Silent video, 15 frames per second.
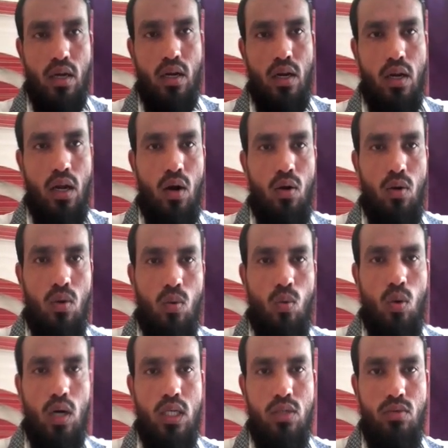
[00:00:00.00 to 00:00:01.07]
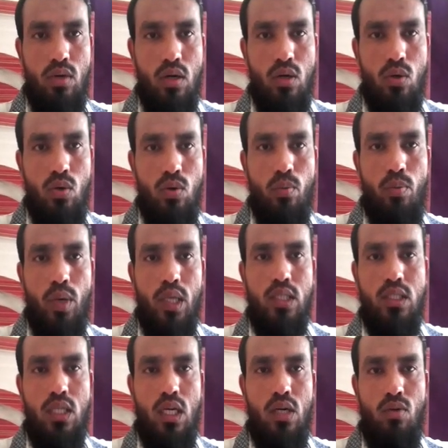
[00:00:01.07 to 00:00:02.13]
Now what you will do,
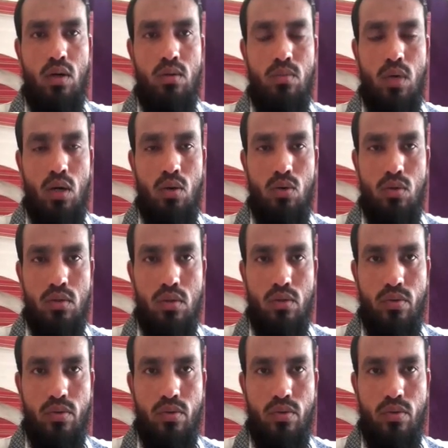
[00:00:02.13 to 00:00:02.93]
puncture one balloon.